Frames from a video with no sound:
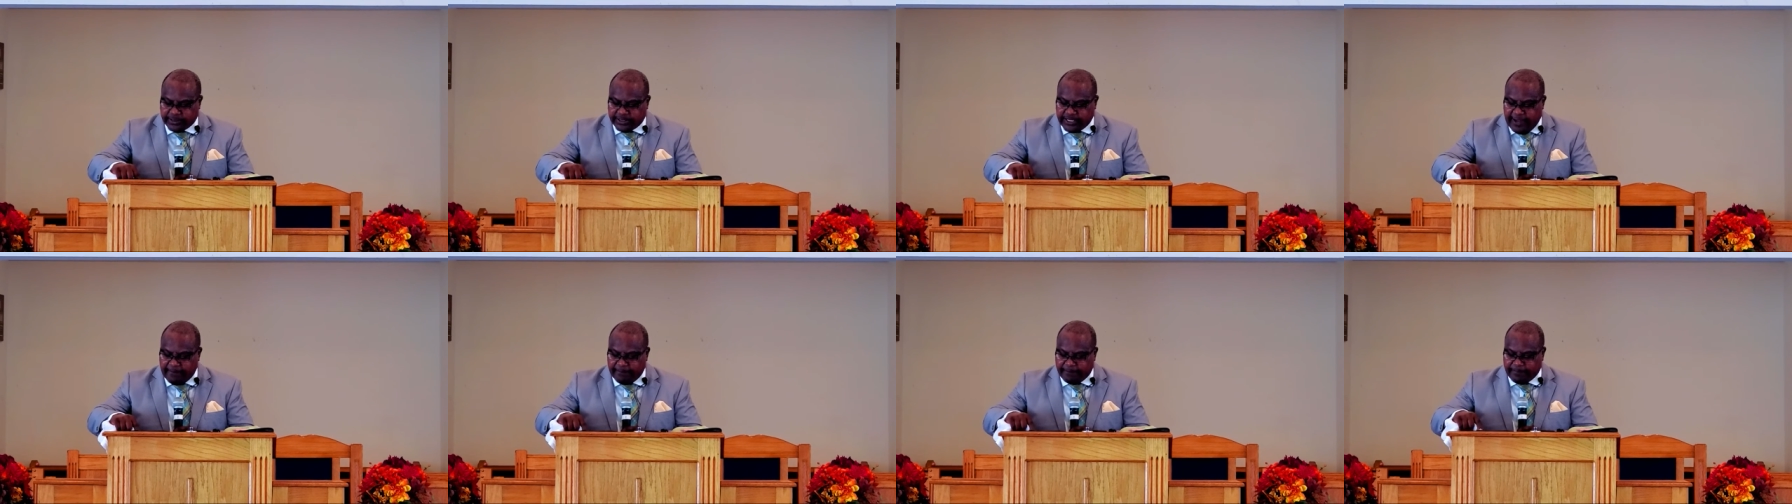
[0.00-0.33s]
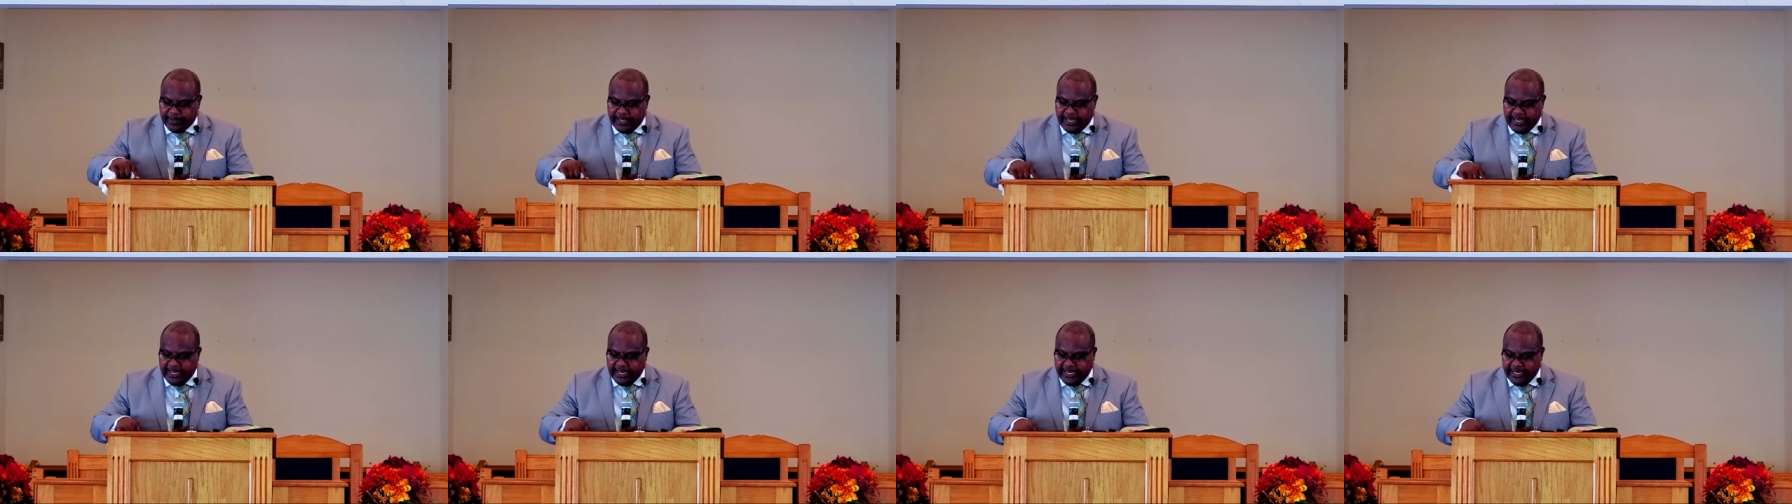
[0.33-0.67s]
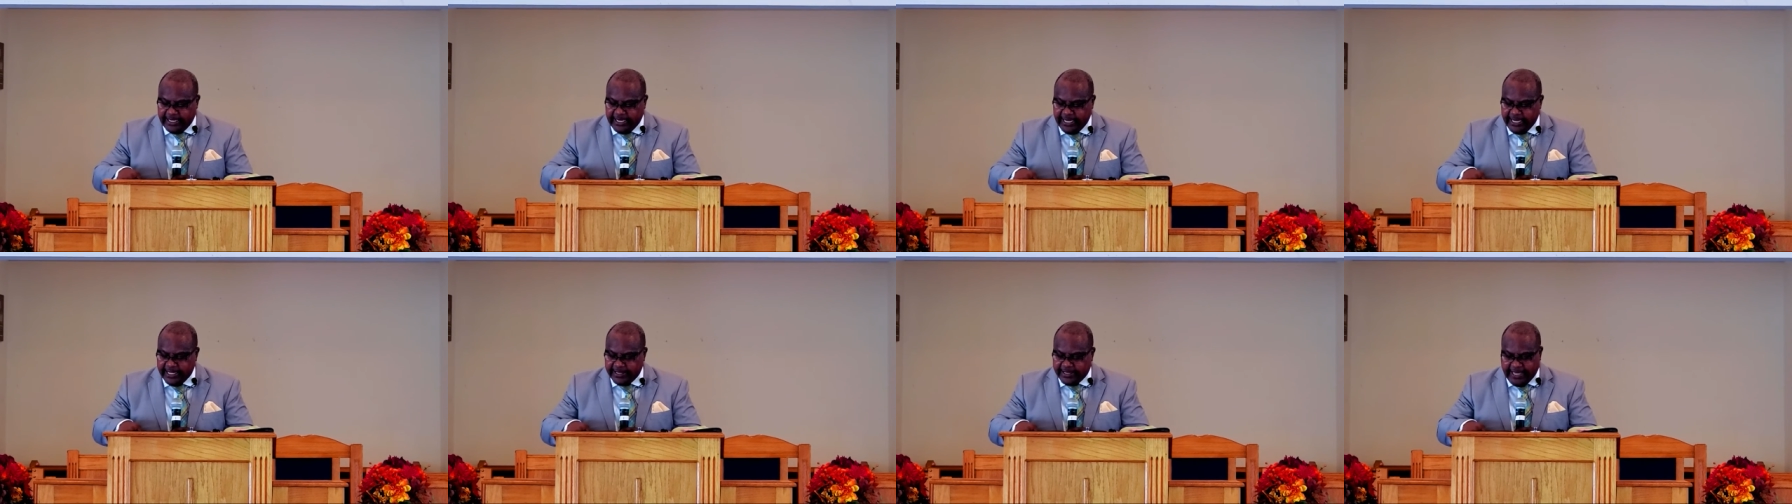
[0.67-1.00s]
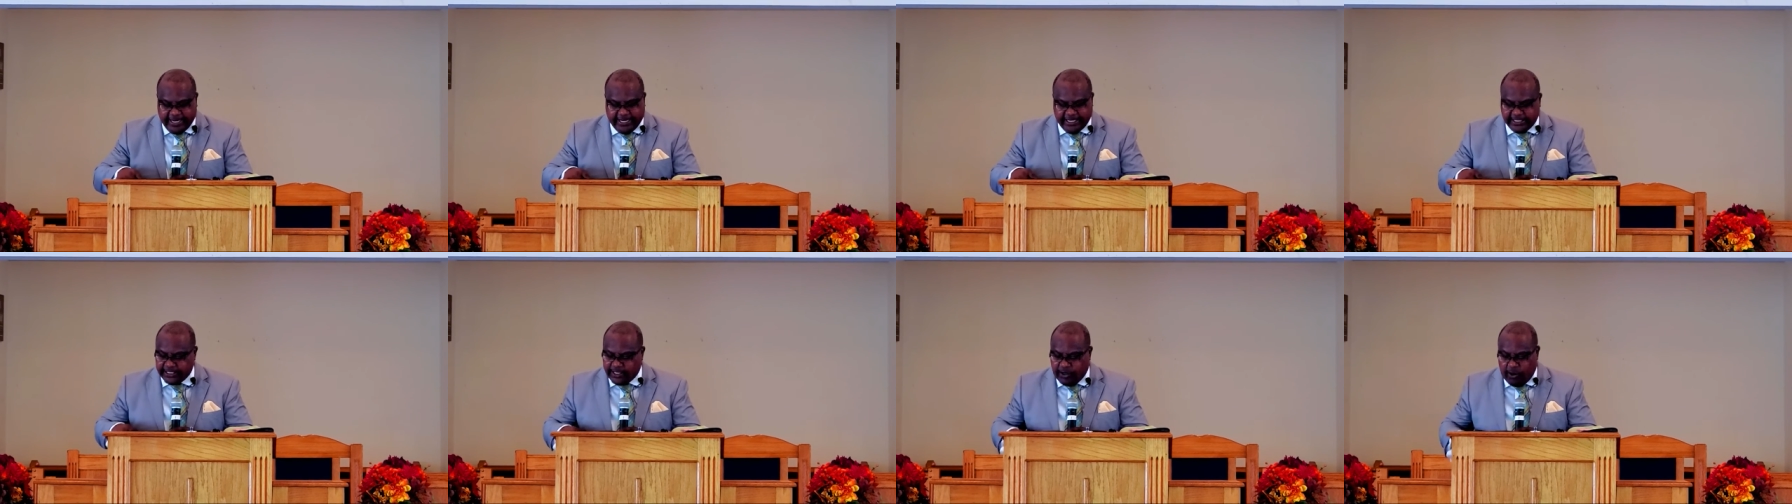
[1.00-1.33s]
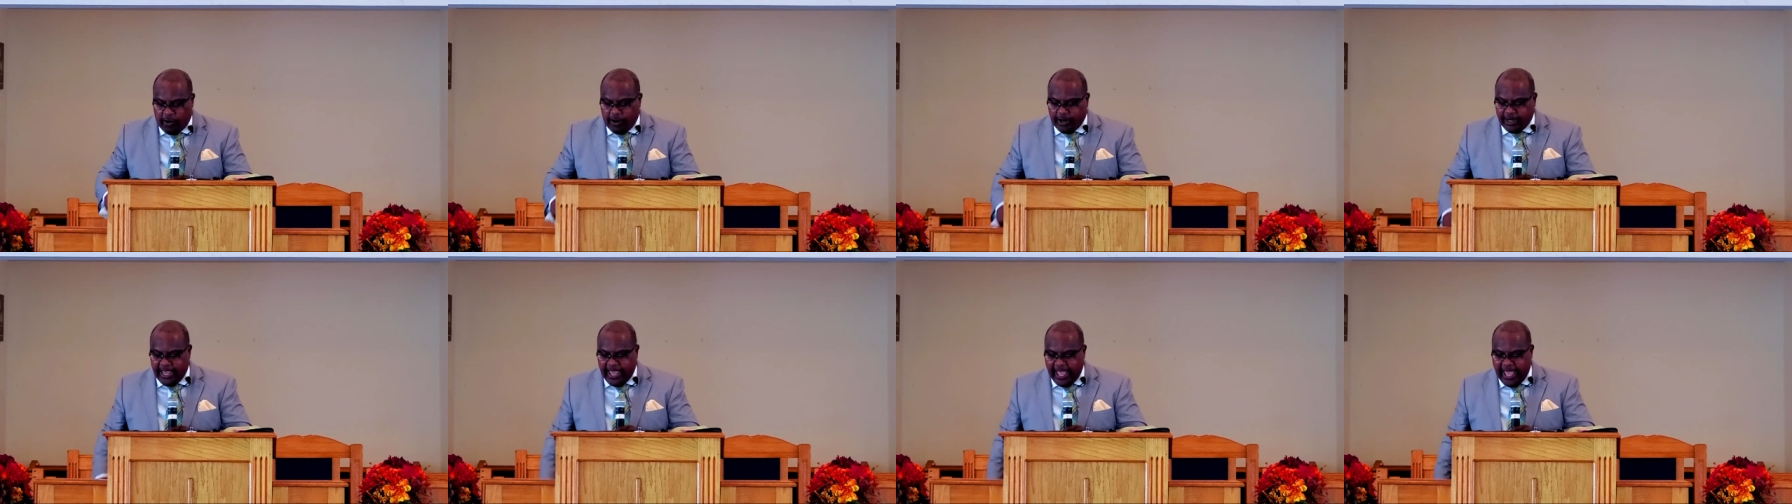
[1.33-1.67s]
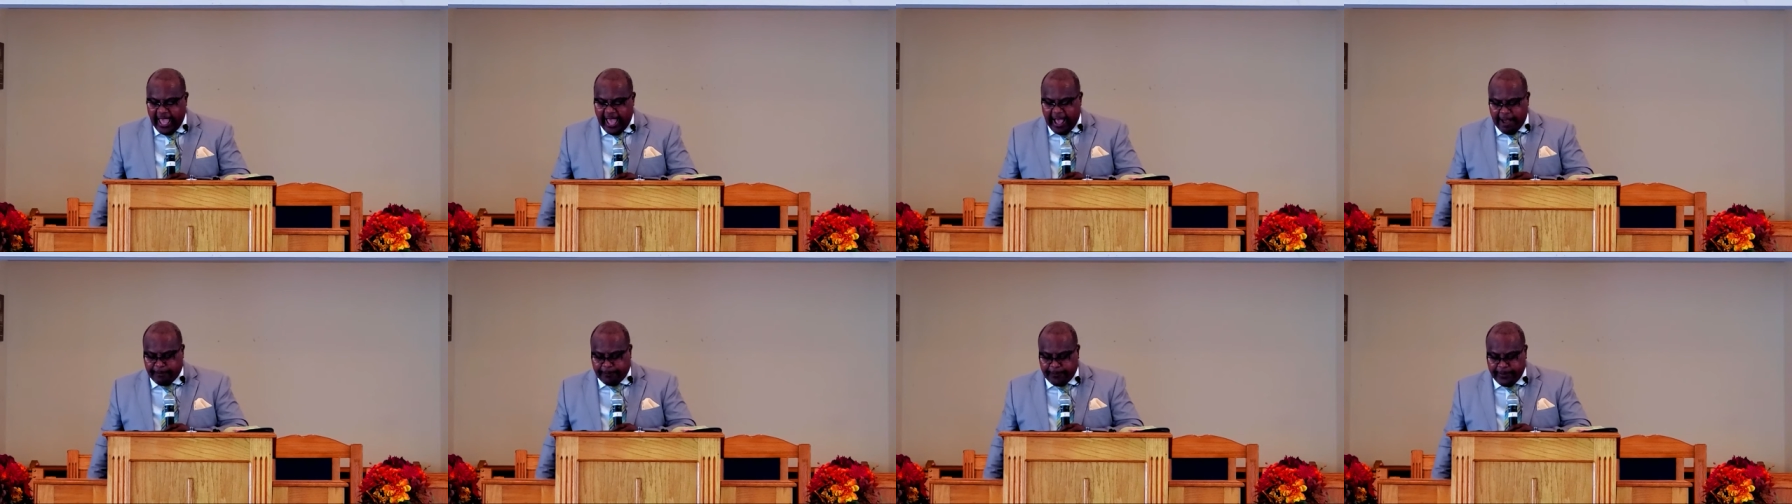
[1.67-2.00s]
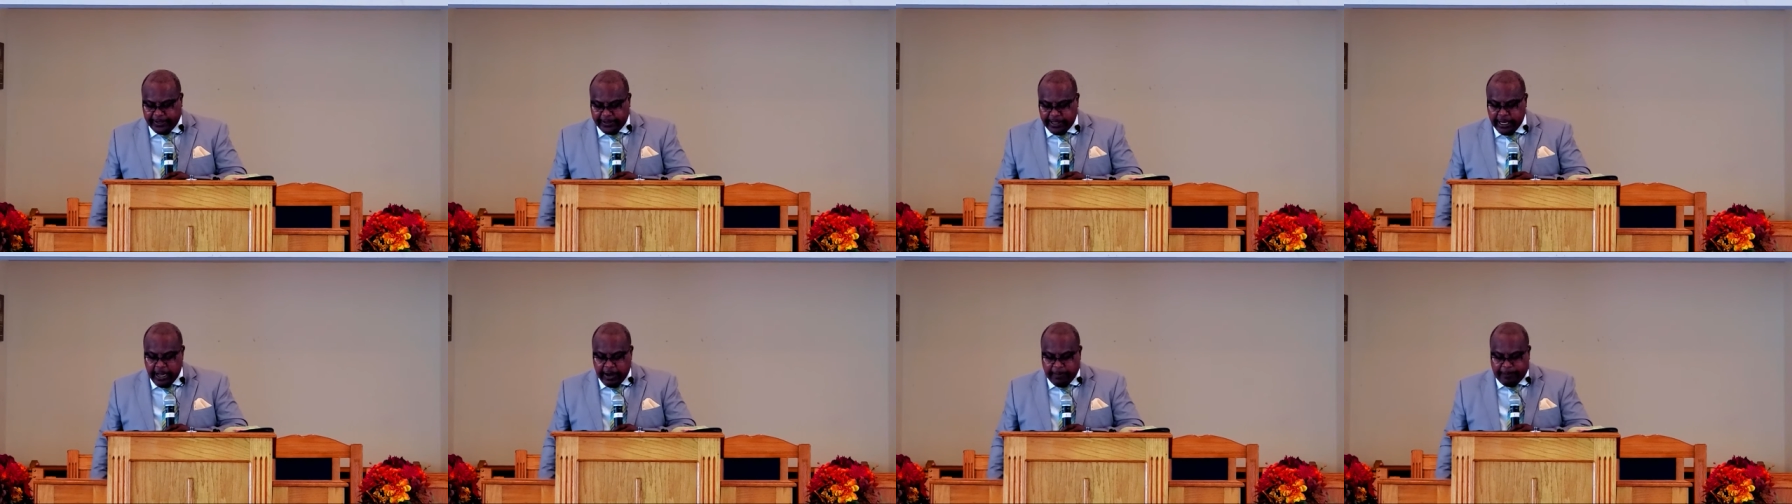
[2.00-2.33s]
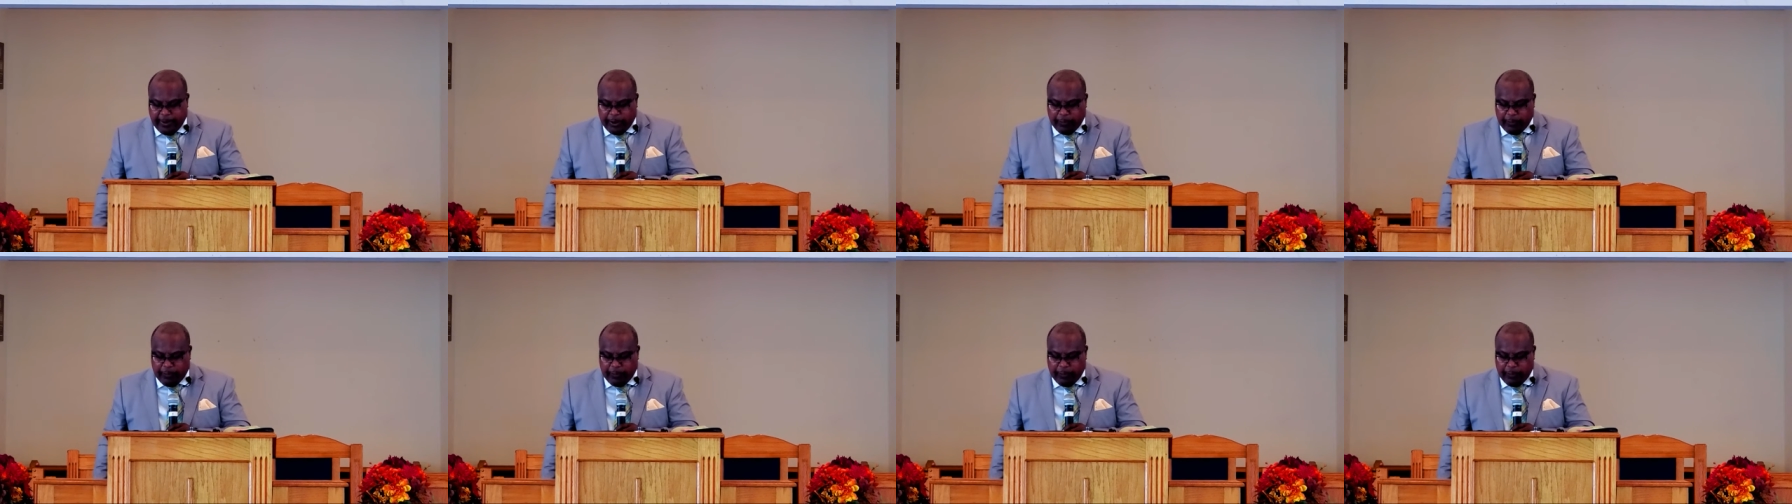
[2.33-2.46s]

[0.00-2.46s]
something that is going to happen.